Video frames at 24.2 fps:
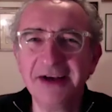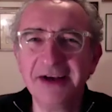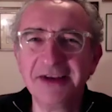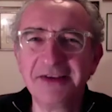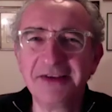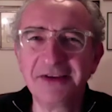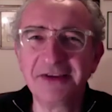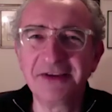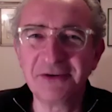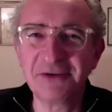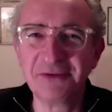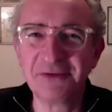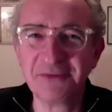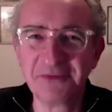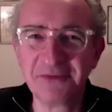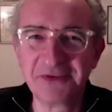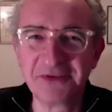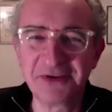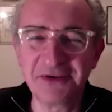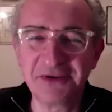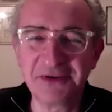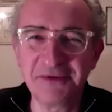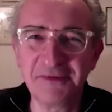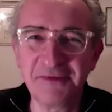till,
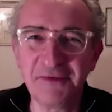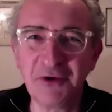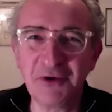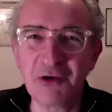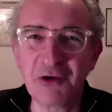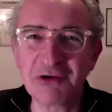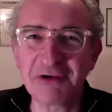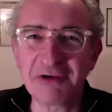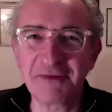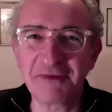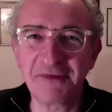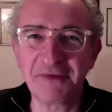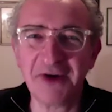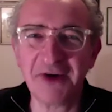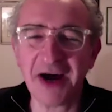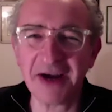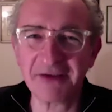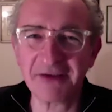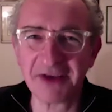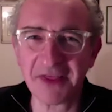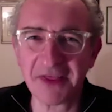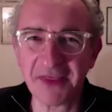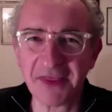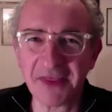till four or five,
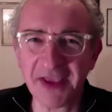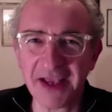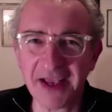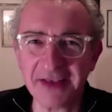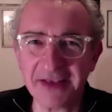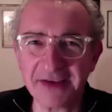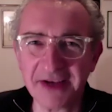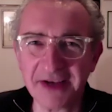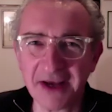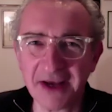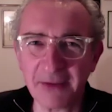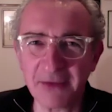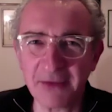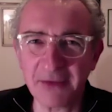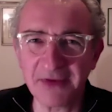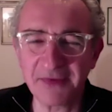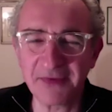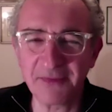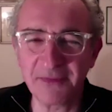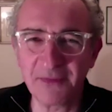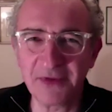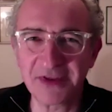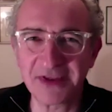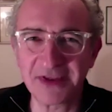and I think I ended up with,
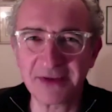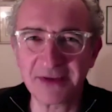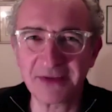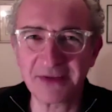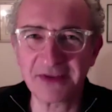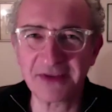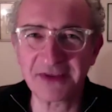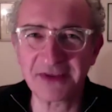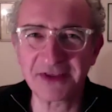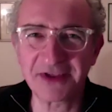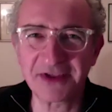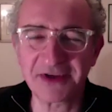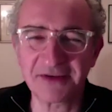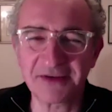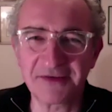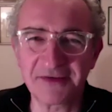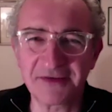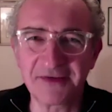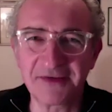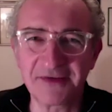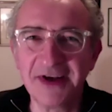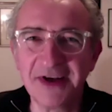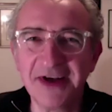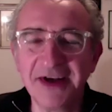with someone sort of,
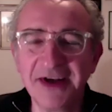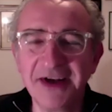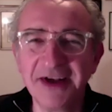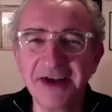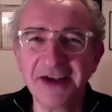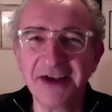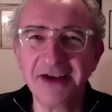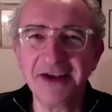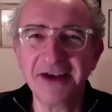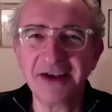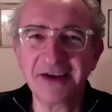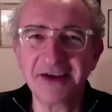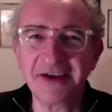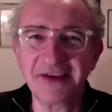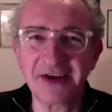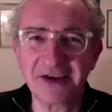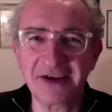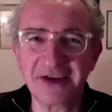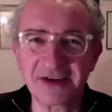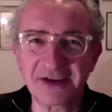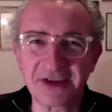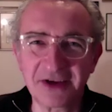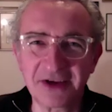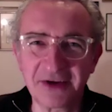you know,
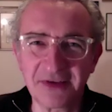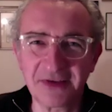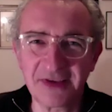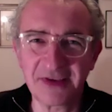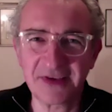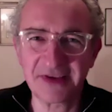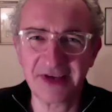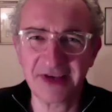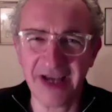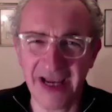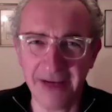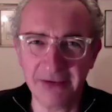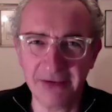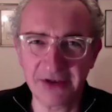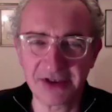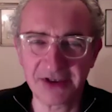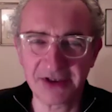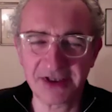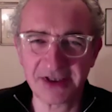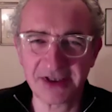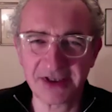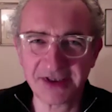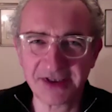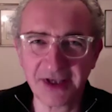dancing on the
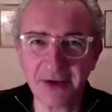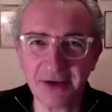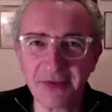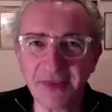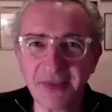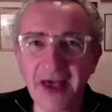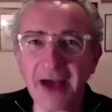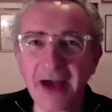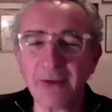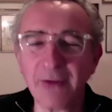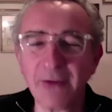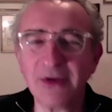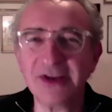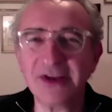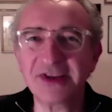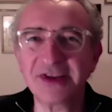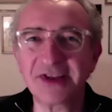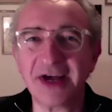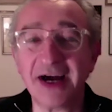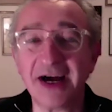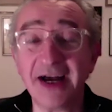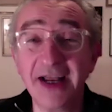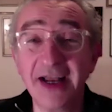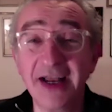tables. So that was, uh,